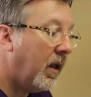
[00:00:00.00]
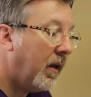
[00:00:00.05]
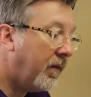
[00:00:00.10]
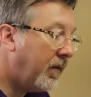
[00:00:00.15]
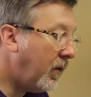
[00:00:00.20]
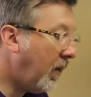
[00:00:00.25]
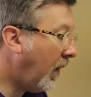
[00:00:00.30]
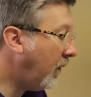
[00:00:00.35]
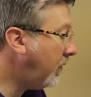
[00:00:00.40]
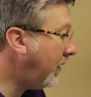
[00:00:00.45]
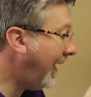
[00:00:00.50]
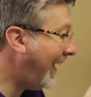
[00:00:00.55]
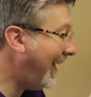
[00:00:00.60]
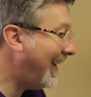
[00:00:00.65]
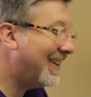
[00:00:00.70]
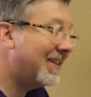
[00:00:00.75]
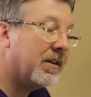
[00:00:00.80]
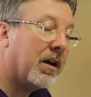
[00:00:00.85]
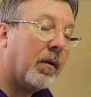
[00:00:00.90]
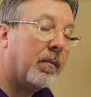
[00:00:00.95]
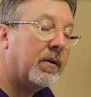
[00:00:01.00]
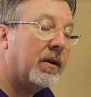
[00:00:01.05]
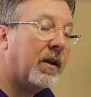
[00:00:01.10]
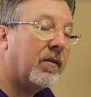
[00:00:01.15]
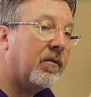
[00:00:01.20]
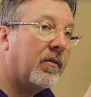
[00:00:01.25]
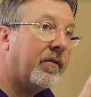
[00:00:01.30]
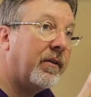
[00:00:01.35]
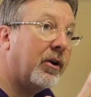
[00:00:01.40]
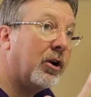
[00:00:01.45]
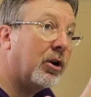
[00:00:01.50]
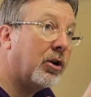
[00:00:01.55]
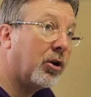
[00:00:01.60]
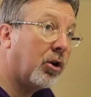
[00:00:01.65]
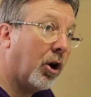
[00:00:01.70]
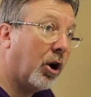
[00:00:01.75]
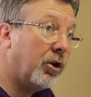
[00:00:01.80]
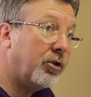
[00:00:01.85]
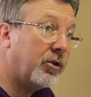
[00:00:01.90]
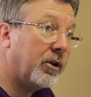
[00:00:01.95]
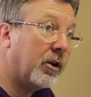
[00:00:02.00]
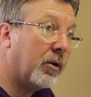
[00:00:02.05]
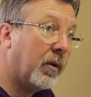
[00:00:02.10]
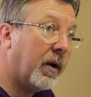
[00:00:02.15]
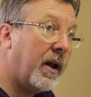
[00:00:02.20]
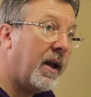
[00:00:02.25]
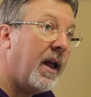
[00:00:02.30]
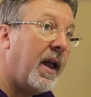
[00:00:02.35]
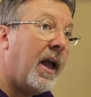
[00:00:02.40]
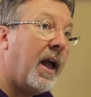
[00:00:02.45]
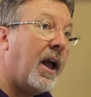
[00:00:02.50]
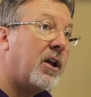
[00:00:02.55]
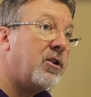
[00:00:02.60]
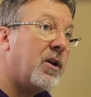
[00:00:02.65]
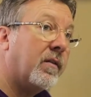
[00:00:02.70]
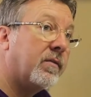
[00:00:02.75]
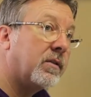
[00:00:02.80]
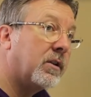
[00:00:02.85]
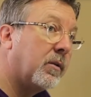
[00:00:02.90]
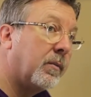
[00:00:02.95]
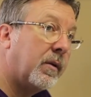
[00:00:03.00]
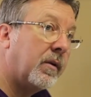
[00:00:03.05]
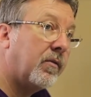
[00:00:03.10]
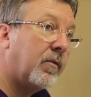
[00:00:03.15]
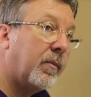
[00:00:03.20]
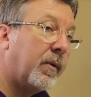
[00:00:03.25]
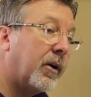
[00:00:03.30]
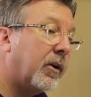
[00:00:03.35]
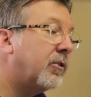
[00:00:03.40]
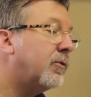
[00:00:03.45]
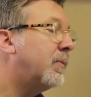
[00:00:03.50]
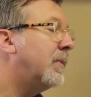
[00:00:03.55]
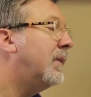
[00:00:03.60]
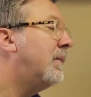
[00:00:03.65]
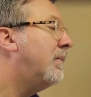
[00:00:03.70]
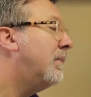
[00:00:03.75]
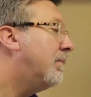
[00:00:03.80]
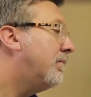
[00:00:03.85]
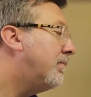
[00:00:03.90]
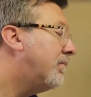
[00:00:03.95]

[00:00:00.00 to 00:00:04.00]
If you have to anatomically have a very large airway and you have a little bit of embarrassment,